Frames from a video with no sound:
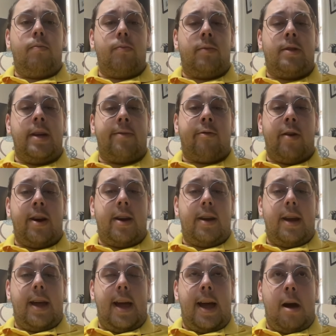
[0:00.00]
different
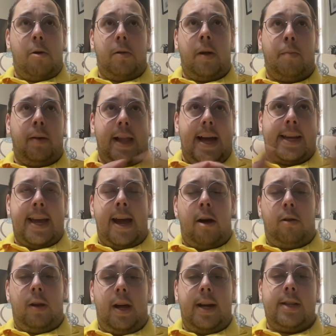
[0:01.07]
a black
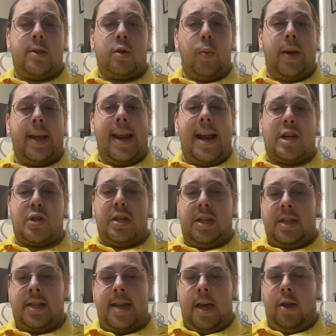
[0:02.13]
outline, so we can actually
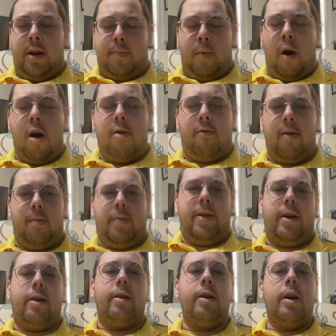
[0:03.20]
tell it apart from
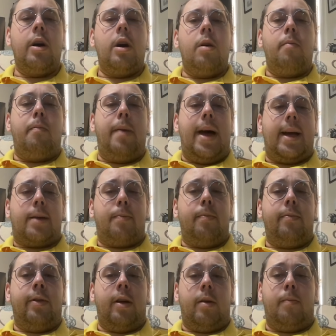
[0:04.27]
the
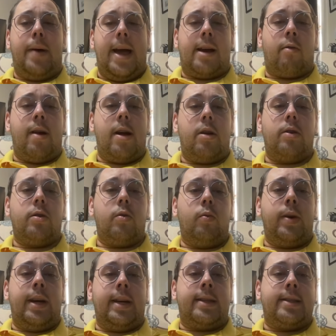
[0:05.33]
background,
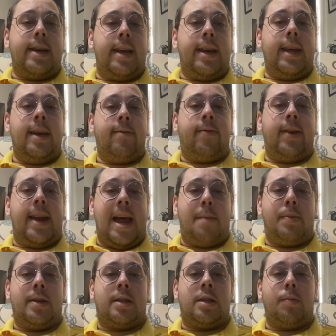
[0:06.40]
we said if it
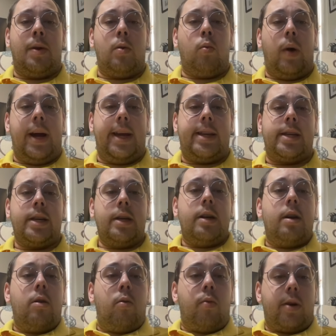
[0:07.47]
happens to be white,
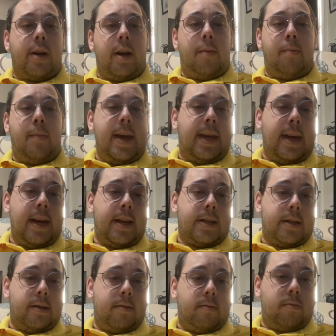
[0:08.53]
we're going to make it
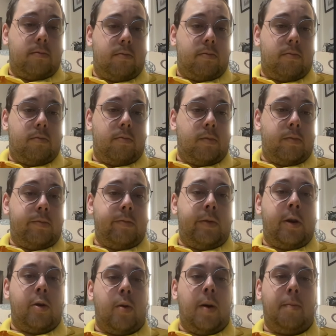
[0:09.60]

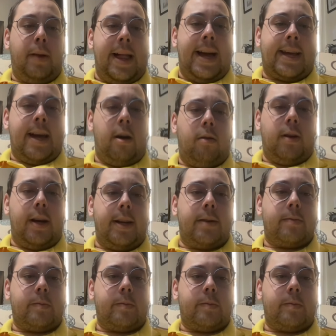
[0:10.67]
a black outline.